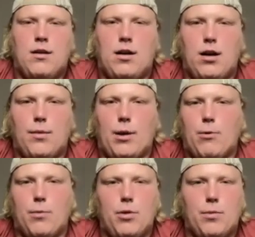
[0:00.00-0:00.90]
I
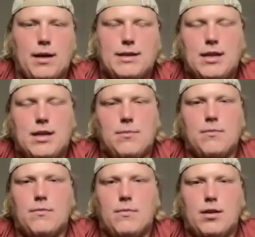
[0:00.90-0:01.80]
want to put my
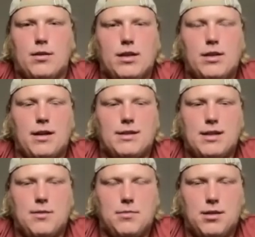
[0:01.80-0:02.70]
team and lead my
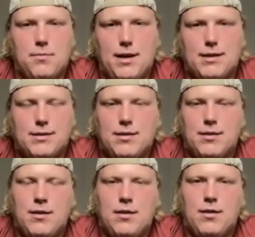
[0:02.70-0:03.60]
team to the best
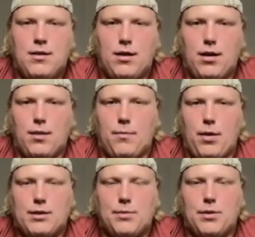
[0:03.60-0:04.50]

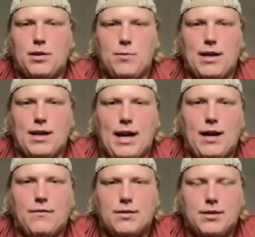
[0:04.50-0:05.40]
possibility we can
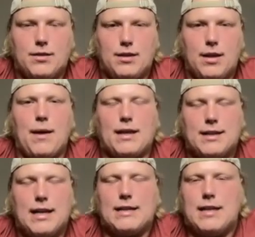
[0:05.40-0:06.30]
have to get back
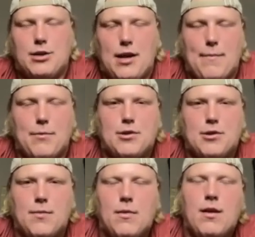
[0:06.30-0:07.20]
to that state
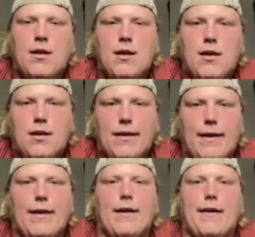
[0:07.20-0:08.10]
championship.
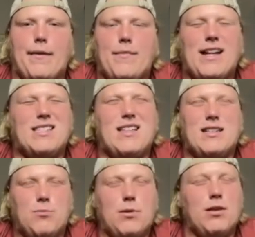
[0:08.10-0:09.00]
And
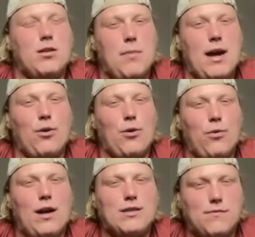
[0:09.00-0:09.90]
that's really the main
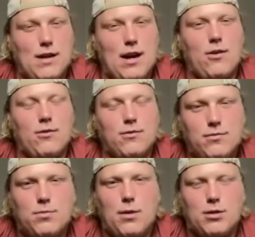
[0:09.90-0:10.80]
goal as of now,
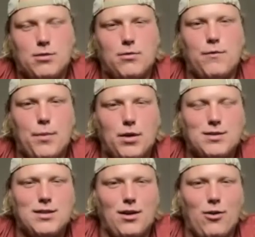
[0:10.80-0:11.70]
especially with football
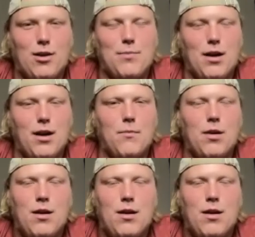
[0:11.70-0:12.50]
season creeping up.